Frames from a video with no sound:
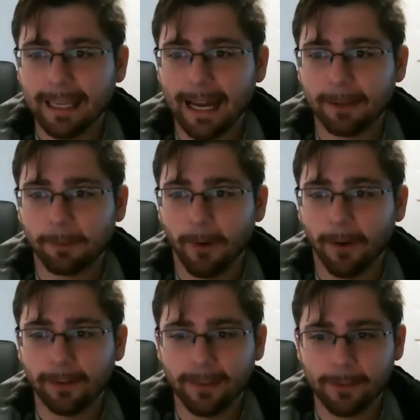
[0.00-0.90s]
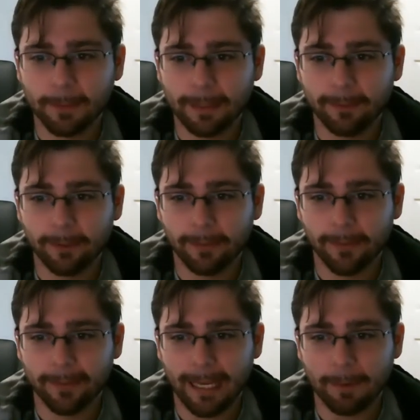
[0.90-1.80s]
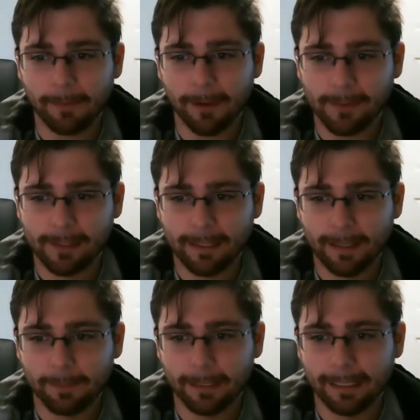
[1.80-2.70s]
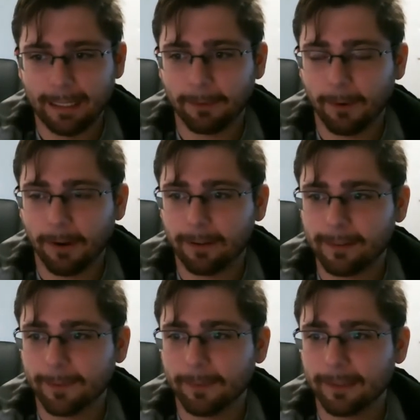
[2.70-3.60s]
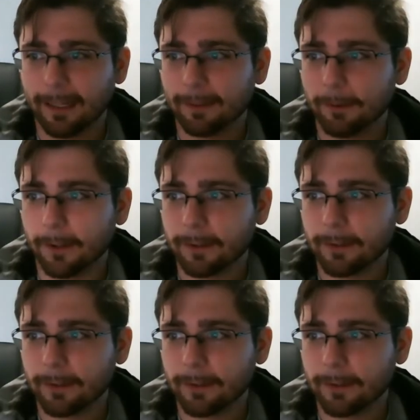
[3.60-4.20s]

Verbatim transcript: got it wrong this week for the first time. I've never seen anybody get it wrong. Someone I got, got it right,